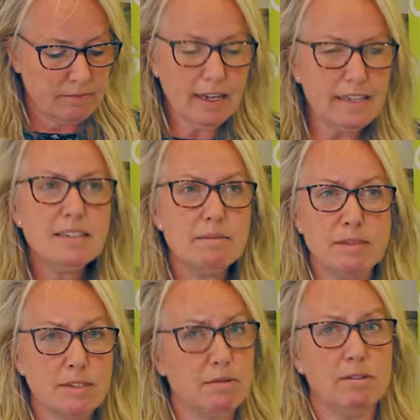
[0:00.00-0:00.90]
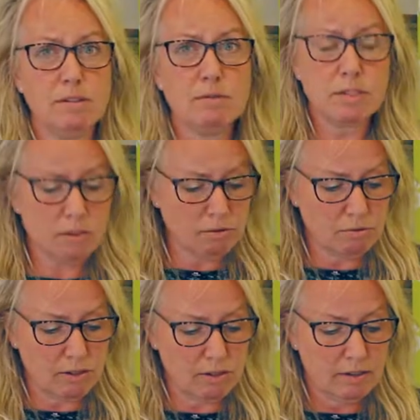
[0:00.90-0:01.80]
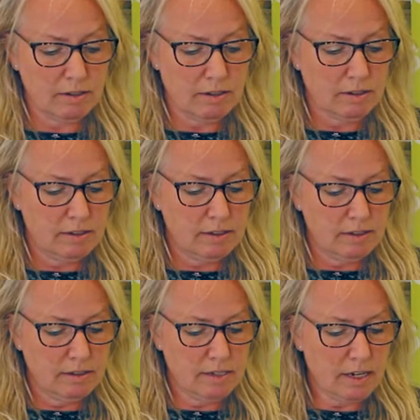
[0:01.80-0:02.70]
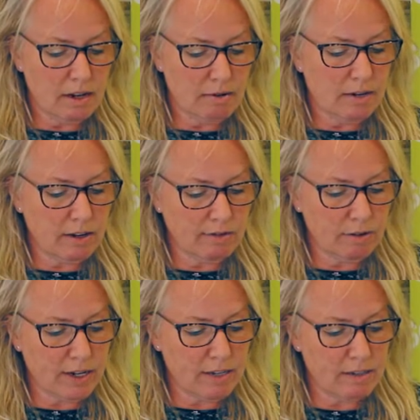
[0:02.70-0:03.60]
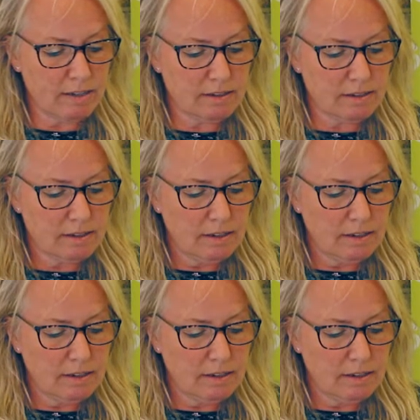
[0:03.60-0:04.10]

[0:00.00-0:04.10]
Intimate won't do at all. She lowered her voice.